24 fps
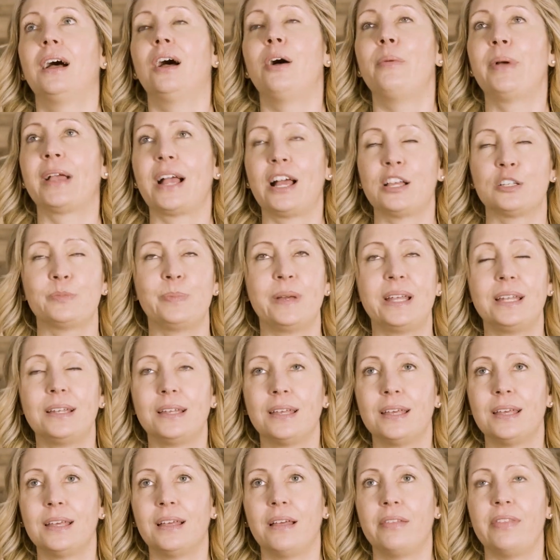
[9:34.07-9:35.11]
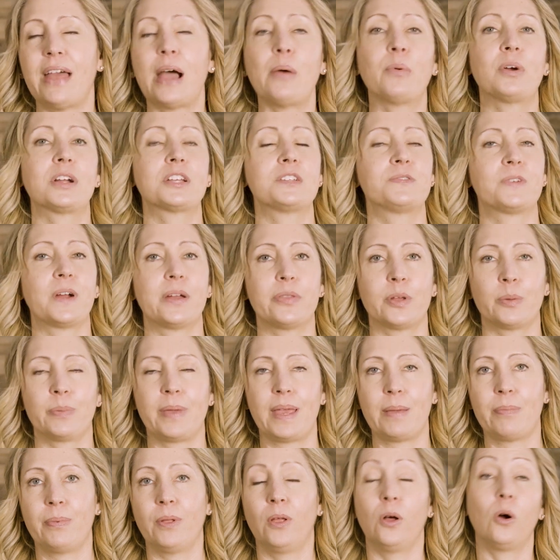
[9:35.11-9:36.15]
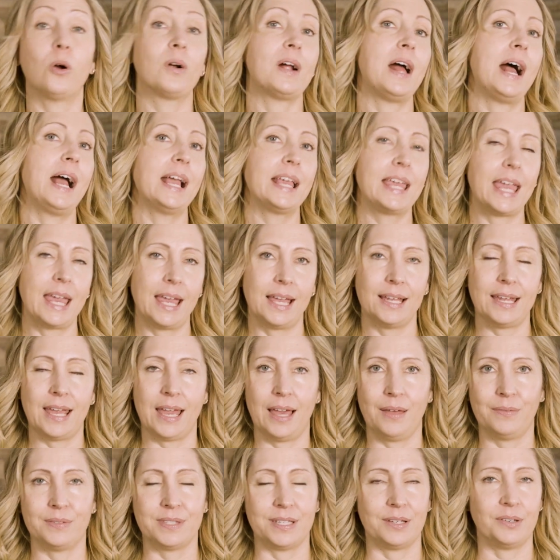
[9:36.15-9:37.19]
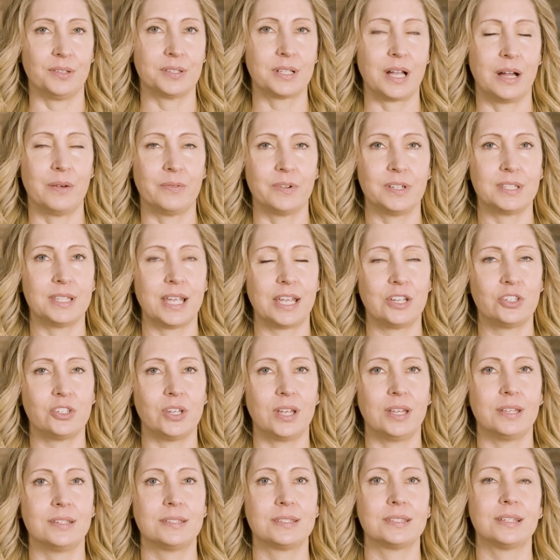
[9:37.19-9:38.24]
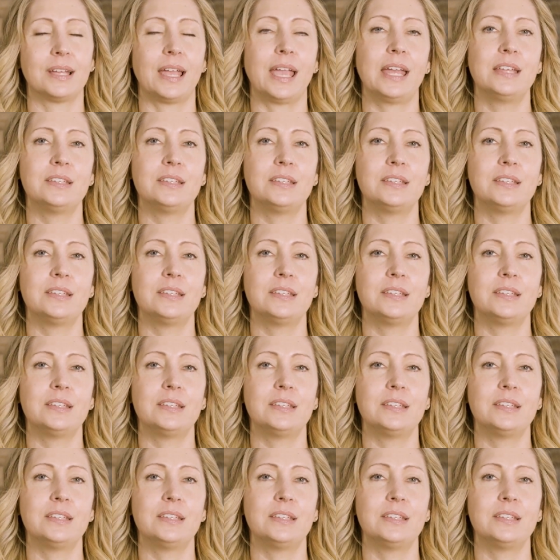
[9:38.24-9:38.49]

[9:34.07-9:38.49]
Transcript: oh my gosh, but that works for other people, or I can't have sales conversations.